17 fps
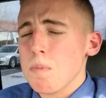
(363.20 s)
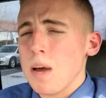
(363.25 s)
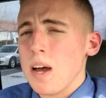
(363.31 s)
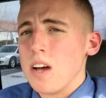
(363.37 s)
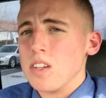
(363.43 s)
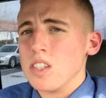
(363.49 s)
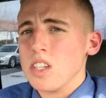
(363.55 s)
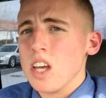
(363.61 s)

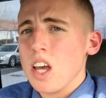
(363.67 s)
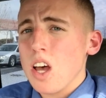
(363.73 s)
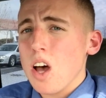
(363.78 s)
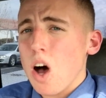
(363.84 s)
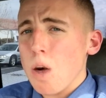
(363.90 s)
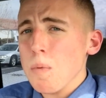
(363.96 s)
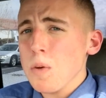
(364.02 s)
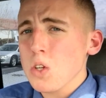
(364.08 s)
pounds,
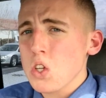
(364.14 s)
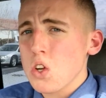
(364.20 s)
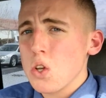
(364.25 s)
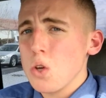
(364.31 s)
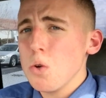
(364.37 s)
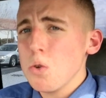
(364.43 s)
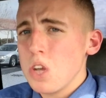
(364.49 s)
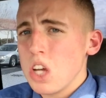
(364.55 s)
almost
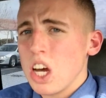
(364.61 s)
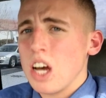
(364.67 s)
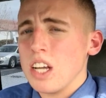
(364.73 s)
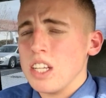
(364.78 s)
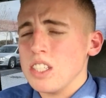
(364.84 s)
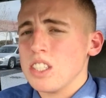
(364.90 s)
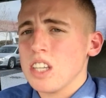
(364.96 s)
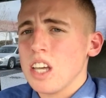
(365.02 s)
2
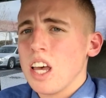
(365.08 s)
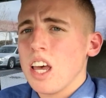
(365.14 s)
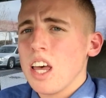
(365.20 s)
tons.